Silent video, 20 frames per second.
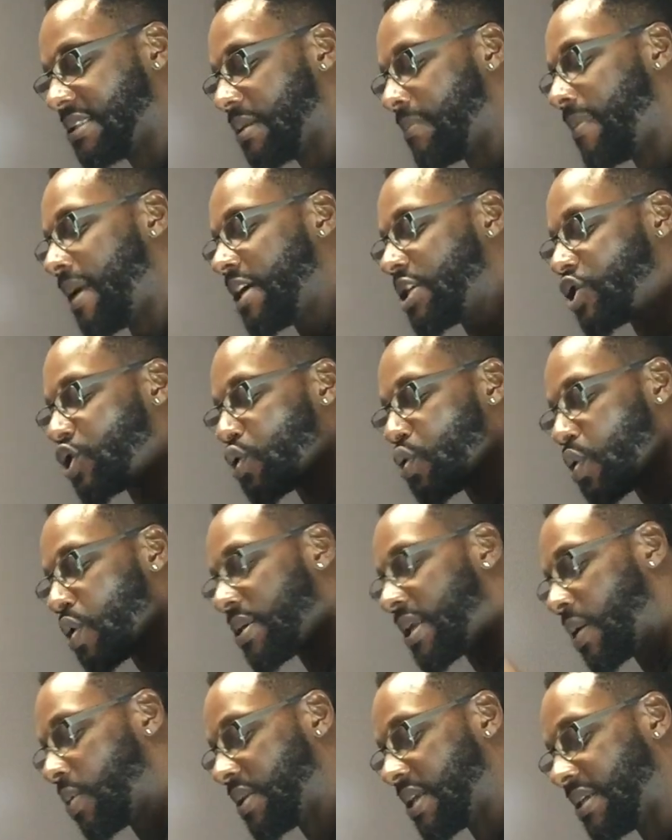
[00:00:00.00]
to make sure
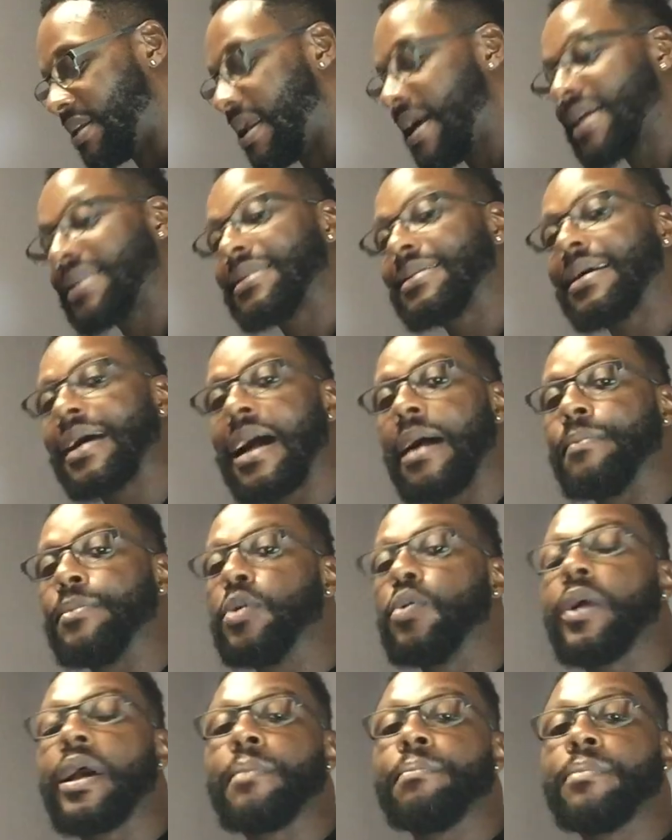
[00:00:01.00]
that the next time
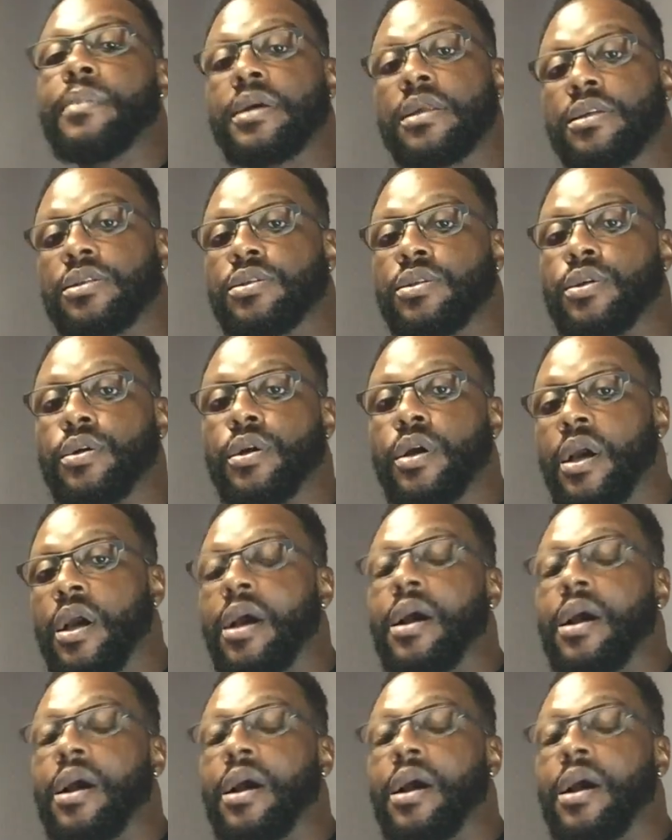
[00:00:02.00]
you administer